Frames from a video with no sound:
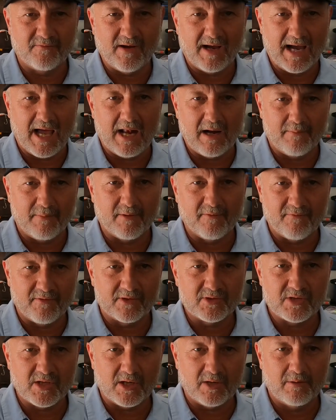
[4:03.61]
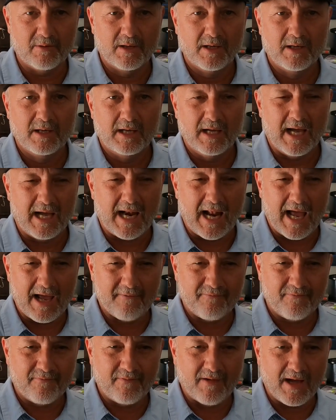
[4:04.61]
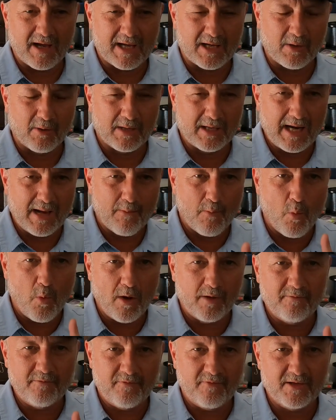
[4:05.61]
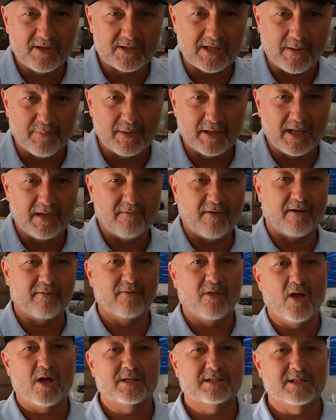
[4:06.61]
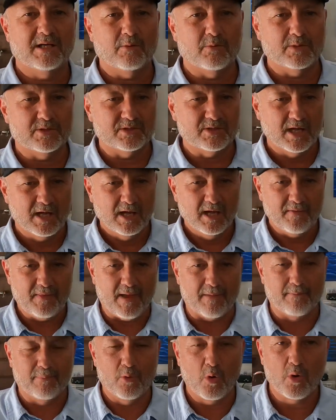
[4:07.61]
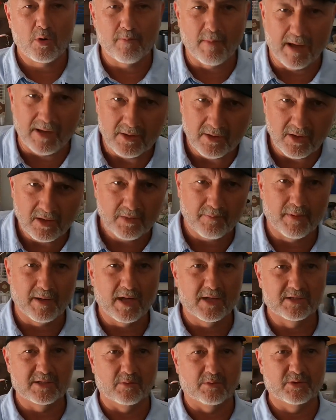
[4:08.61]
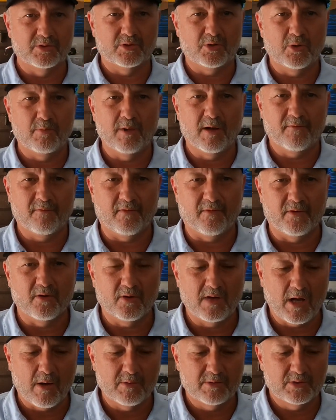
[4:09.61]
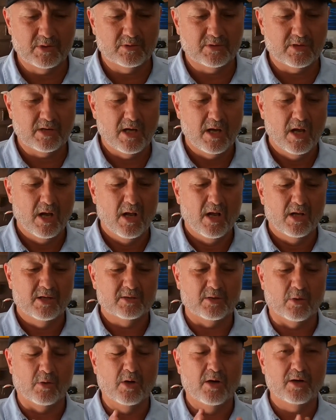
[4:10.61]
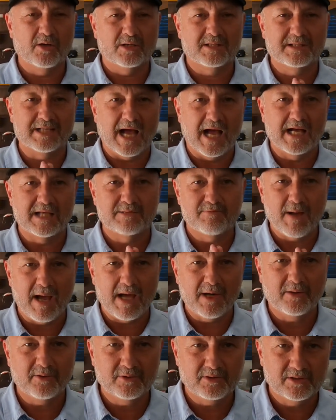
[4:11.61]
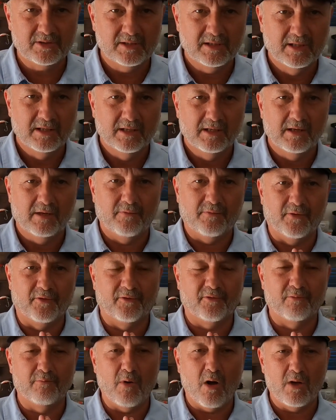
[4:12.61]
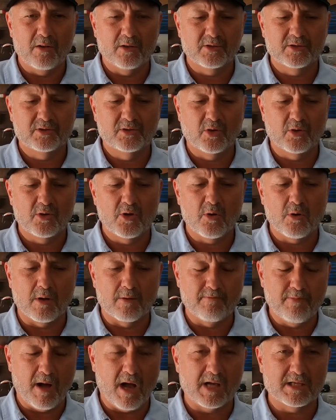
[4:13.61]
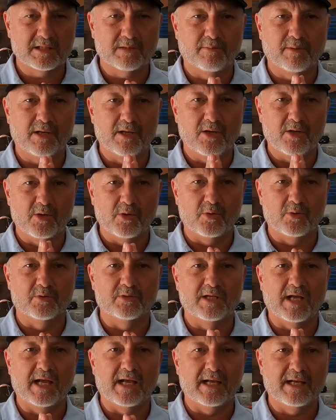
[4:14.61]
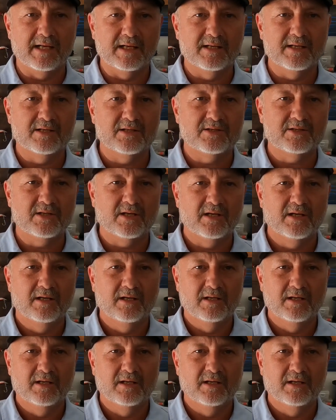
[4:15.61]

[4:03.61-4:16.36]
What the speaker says: if I got a big fish there. And I can only name 1 fish I believe I've lost that broke my hook because it was too big for the hook I was using. So hook size matters. The smallest hook you can possibly use is